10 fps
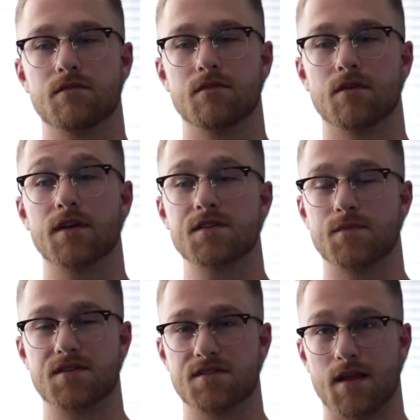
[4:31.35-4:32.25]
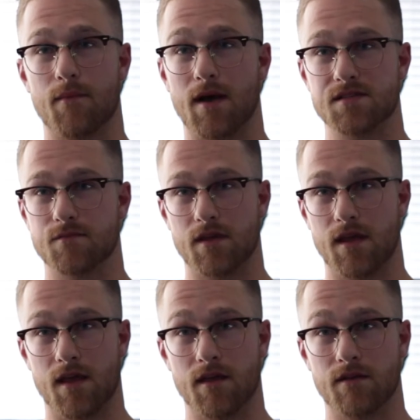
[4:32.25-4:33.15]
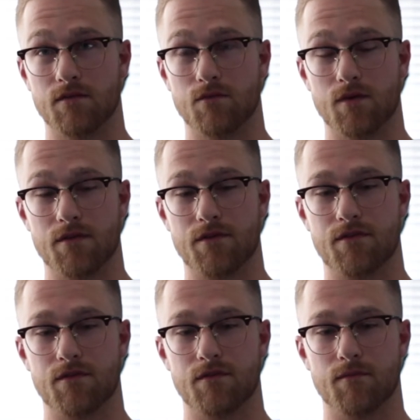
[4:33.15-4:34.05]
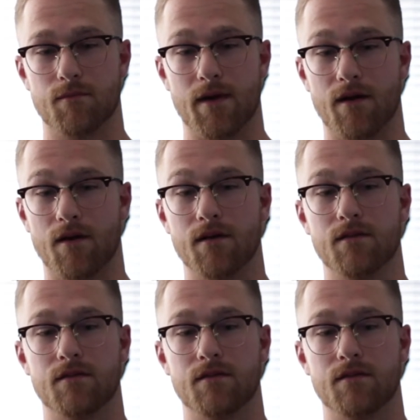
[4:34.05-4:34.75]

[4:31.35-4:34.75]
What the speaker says: learning as much as I possibly can with my art,